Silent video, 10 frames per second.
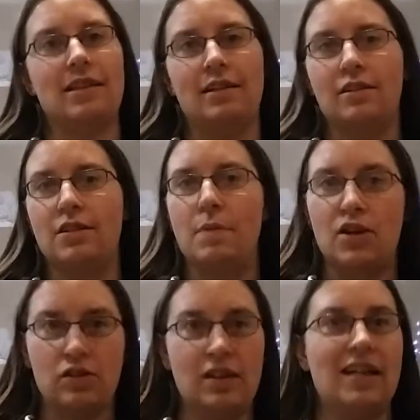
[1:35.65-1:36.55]
their
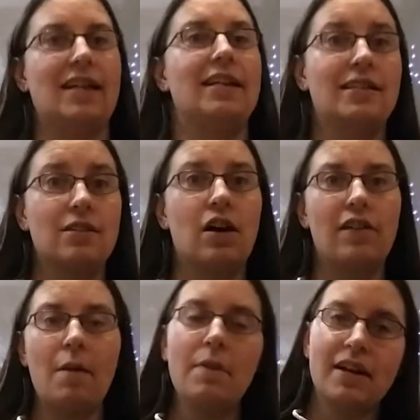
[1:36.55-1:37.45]
special needs, and all
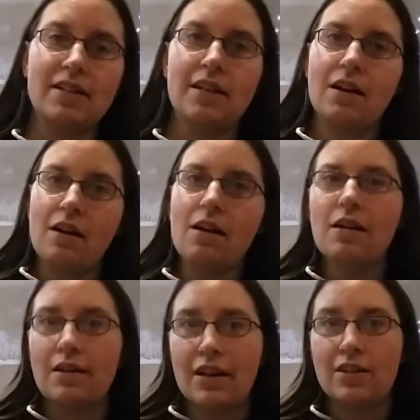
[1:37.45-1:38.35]
that, because they are
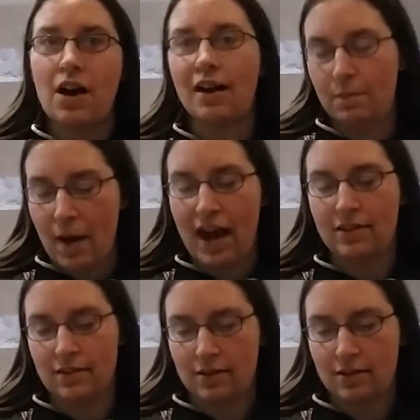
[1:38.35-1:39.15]
an exotic pet,